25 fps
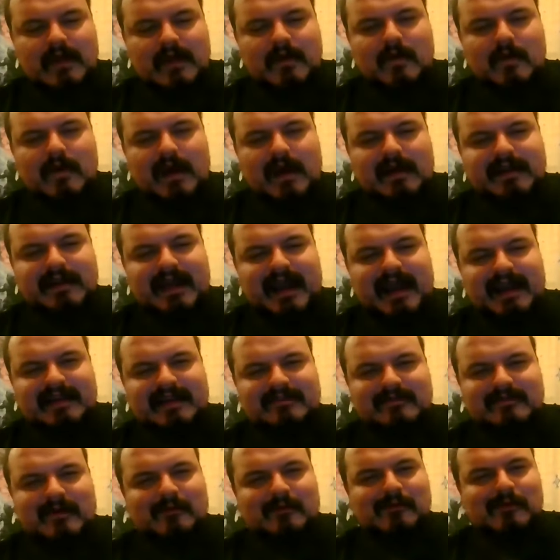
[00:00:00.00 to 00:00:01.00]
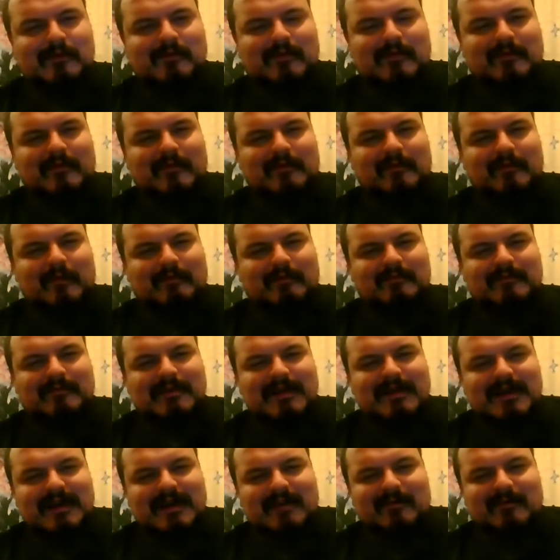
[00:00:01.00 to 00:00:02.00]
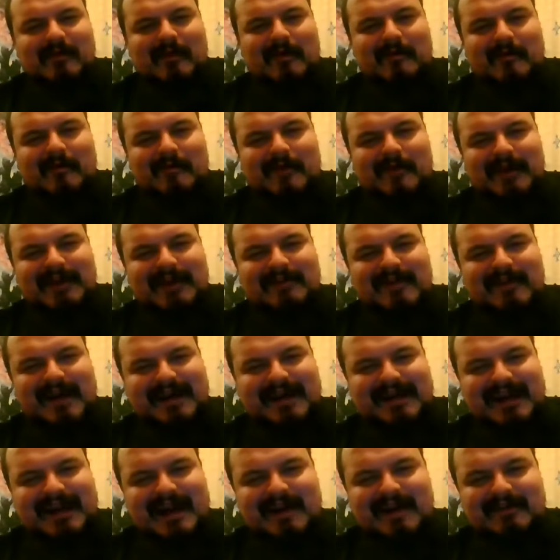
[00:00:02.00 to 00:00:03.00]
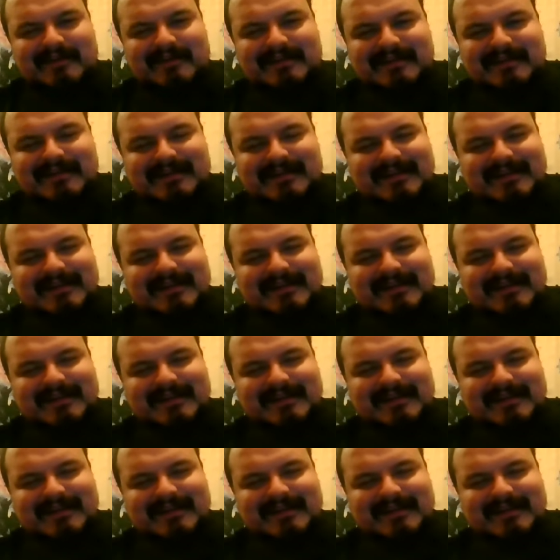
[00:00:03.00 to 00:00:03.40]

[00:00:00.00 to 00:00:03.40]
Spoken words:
Oh, okay. What are you cracking out?